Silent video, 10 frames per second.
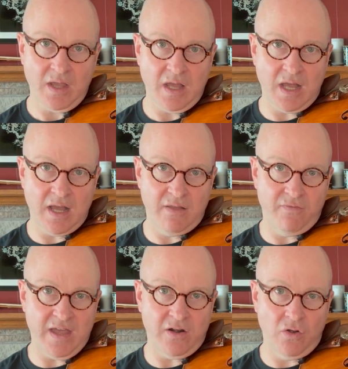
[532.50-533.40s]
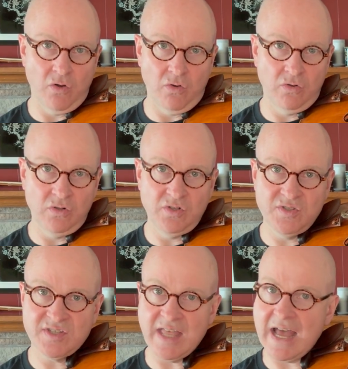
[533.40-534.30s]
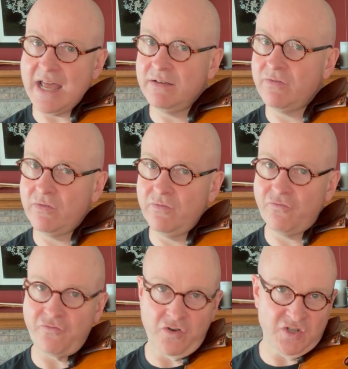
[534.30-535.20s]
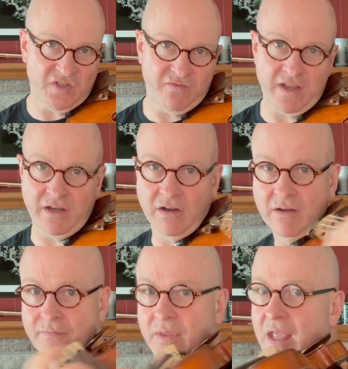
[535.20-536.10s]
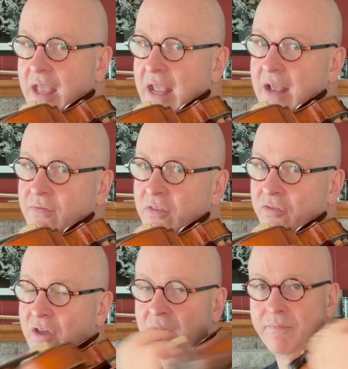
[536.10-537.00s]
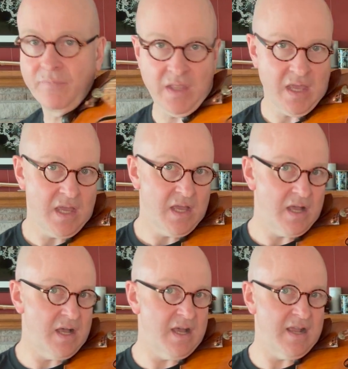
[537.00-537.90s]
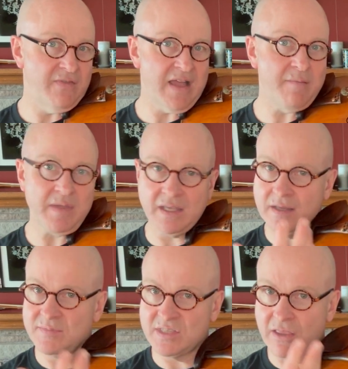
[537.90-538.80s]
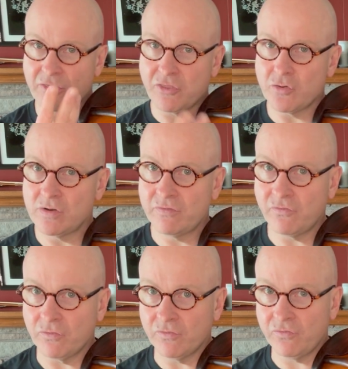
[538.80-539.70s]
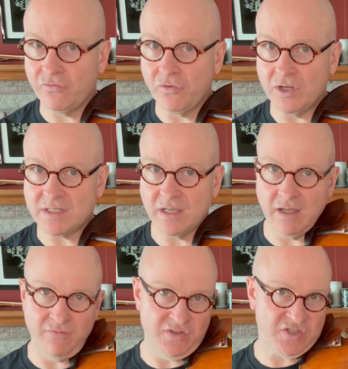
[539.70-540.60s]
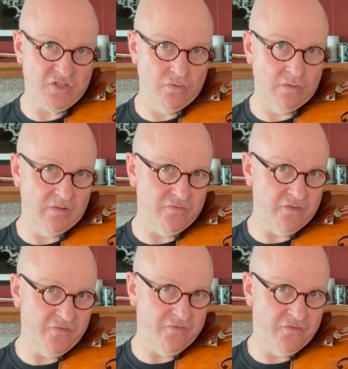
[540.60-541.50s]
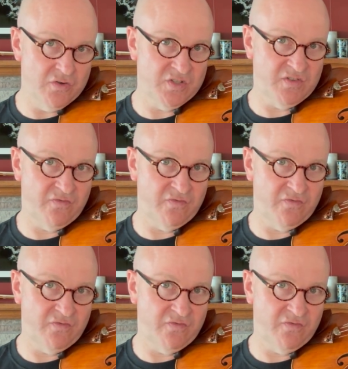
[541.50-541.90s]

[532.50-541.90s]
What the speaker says: that holds that 1st finger and the thumb, and that becomes the 3rd foot of the stool for 1st